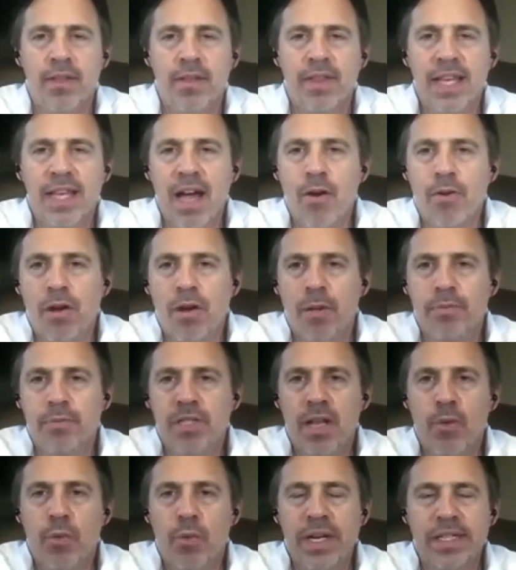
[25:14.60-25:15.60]
the
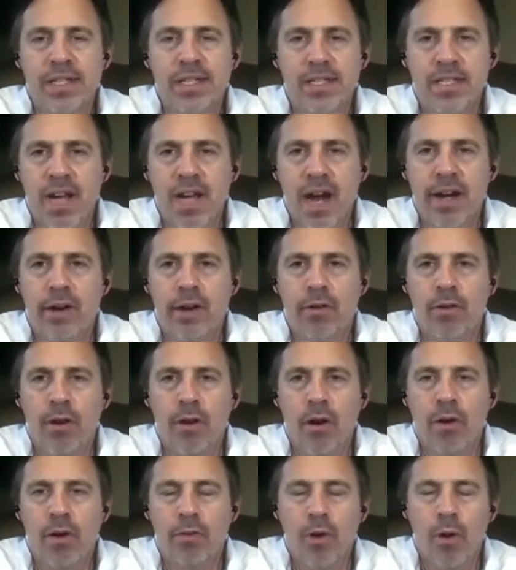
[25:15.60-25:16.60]
outcomes that we desire
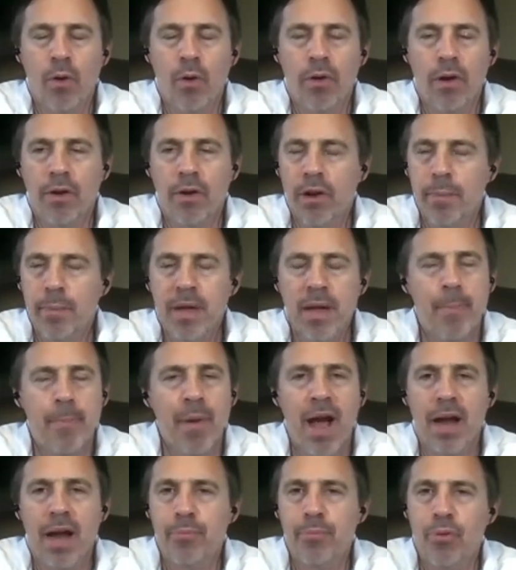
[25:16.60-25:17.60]
are going to be a
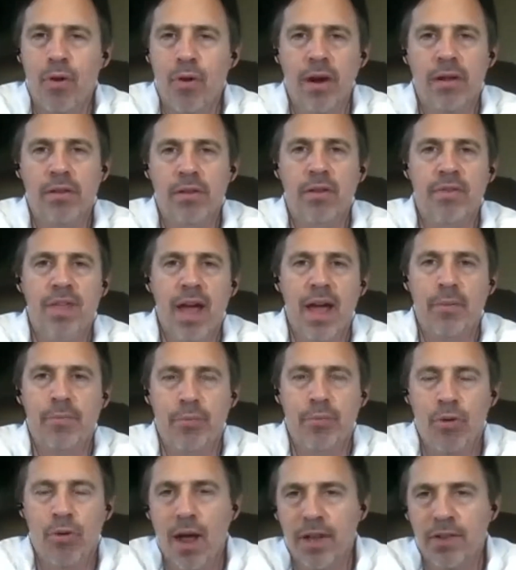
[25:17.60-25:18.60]
byproduct of that
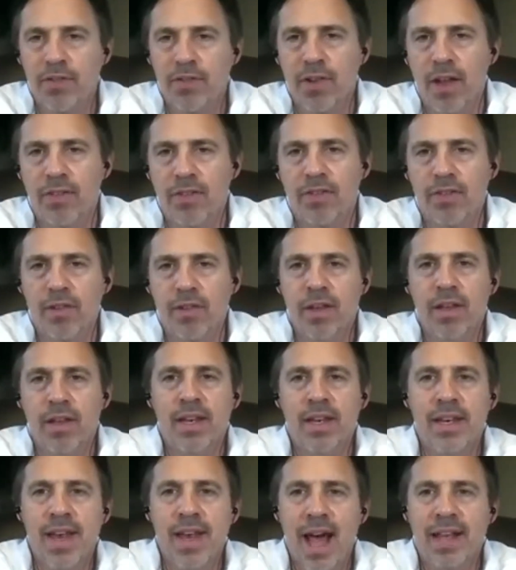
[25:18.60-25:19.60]
process,
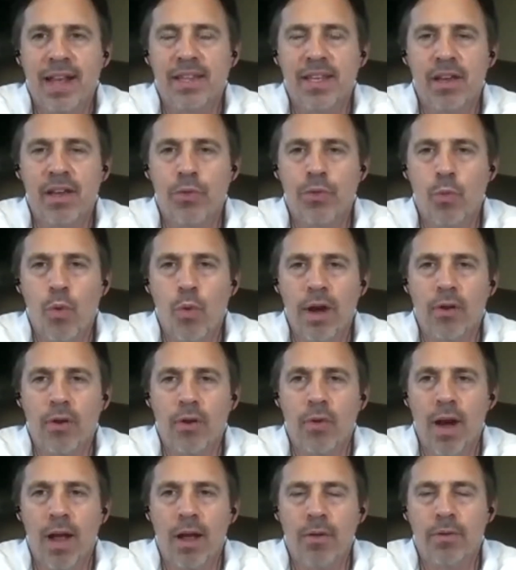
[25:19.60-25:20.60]
not the other way
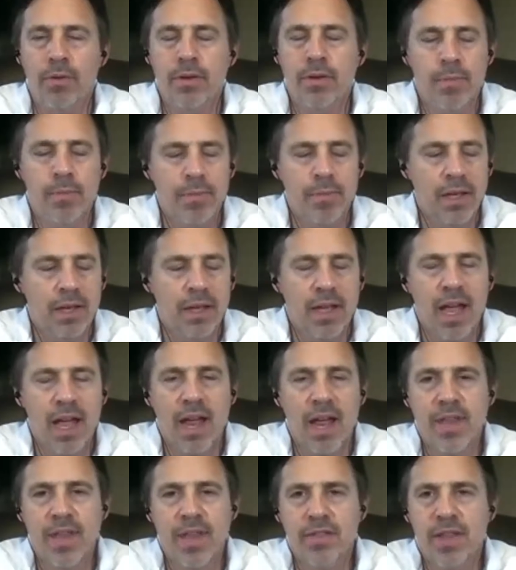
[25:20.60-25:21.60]
around.
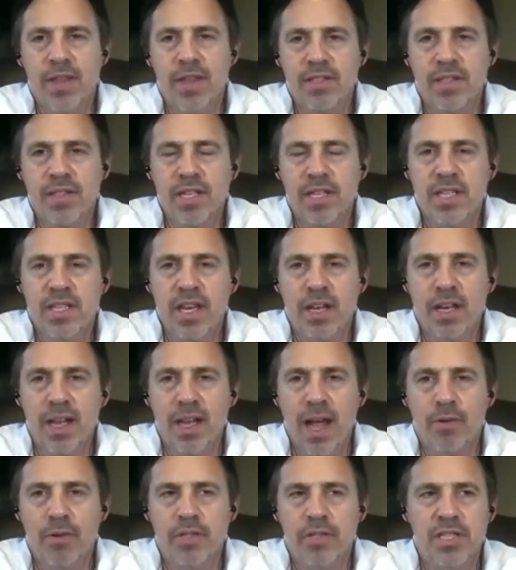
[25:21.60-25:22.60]
And then this
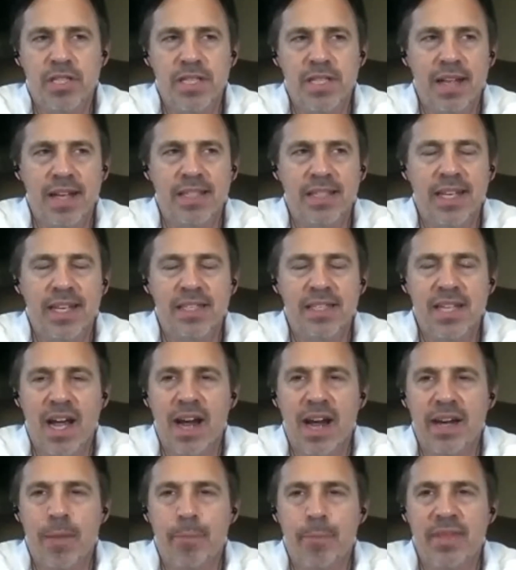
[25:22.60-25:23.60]
allows us not to get
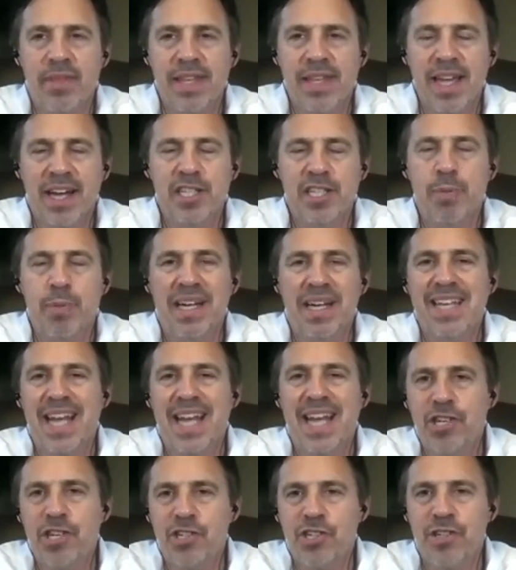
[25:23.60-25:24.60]
tied up in the
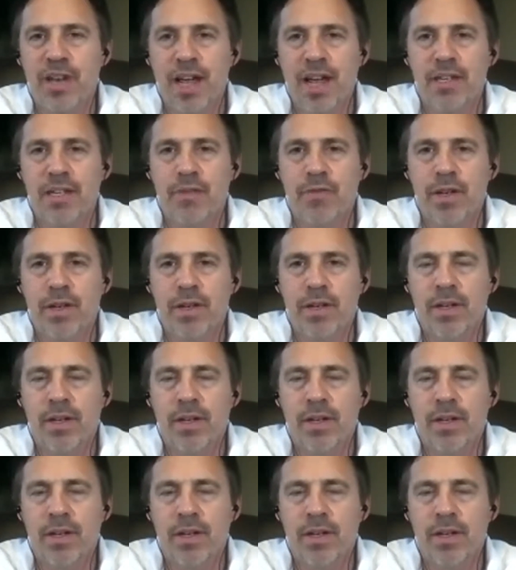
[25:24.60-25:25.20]
expectation end of it,